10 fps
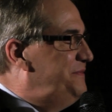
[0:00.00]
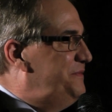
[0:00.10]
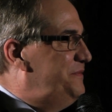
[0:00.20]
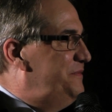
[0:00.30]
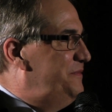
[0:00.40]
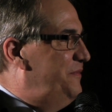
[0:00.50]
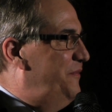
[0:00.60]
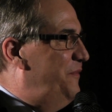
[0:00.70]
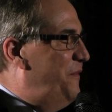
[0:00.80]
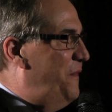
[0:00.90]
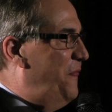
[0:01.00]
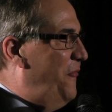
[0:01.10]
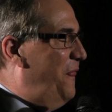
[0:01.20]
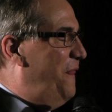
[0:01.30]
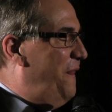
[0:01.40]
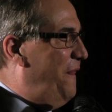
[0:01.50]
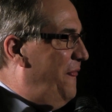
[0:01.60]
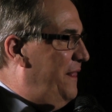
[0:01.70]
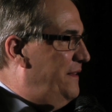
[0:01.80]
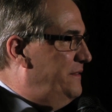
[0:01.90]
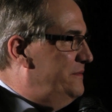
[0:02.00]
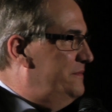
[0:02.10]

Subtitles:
But the best part of the